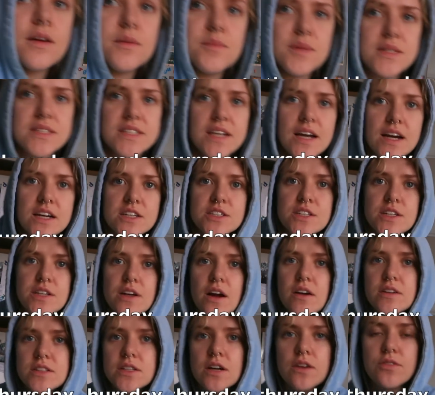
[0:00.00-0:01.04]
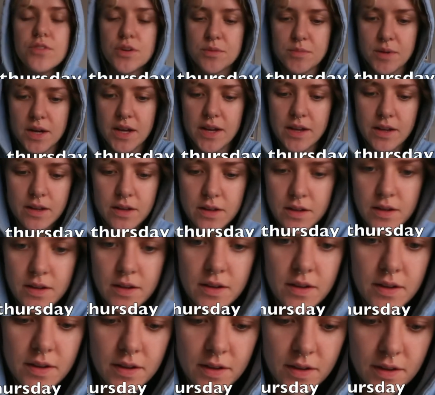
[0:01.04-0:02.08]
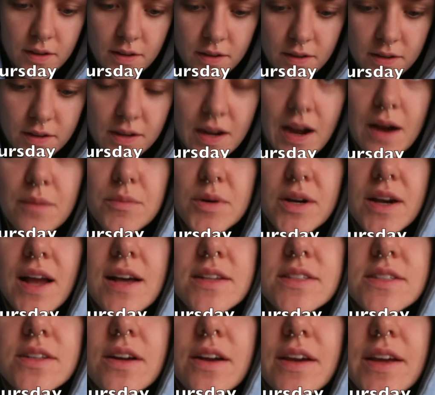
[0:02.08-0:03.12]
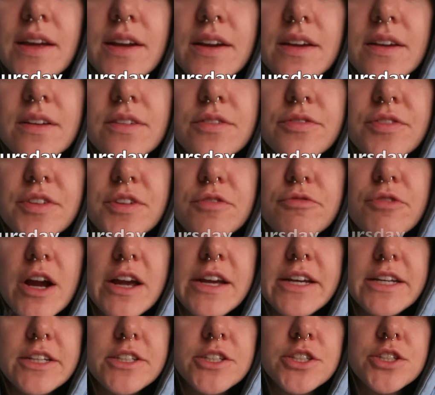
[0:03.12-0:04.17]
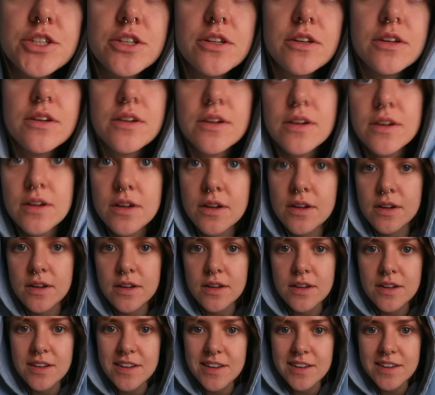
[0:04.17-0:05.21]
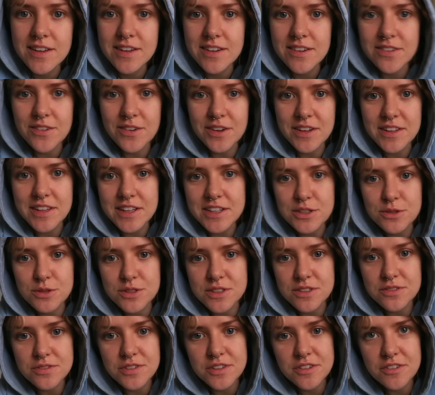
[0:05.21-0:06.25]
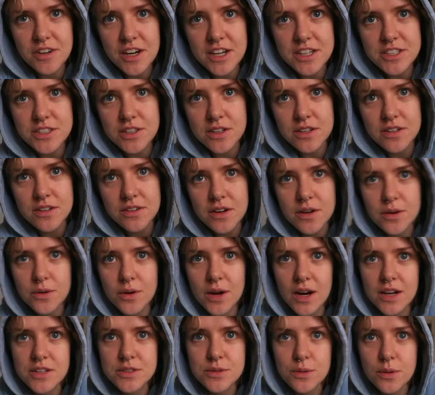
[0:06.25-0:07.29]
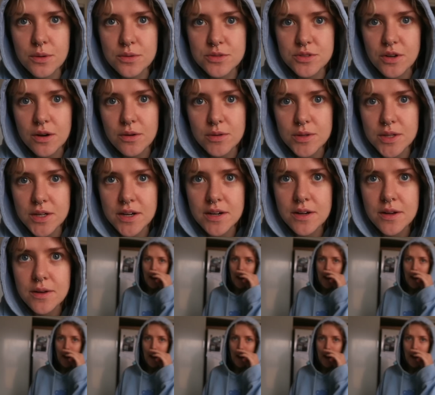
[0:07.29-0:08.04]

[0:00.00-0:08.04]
Missy actually knocked over my camera last night in a fit of rage. Well, I think she was in a fit of rage. I don't know what was wrong with her.